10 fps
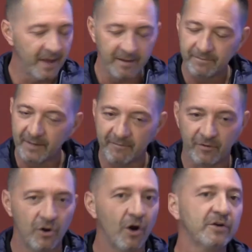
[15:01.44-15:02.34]
They've,
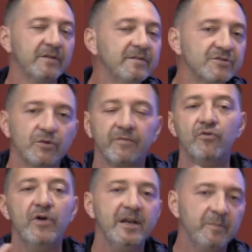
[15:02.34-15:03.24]
they've got sort
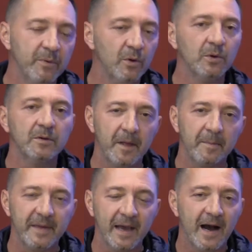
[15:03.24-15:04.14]
of Red
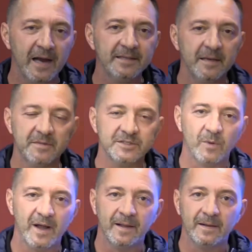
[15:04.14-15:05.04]
Bull behind them
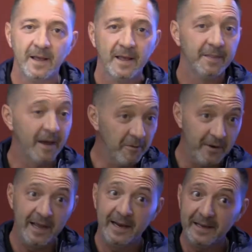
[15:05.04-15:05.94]
as well. They
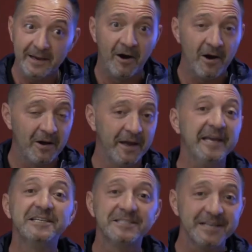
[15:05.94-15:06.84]
really are
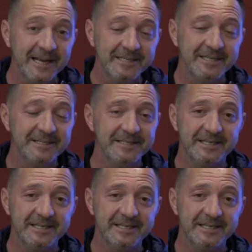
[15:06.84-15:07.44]
an exciting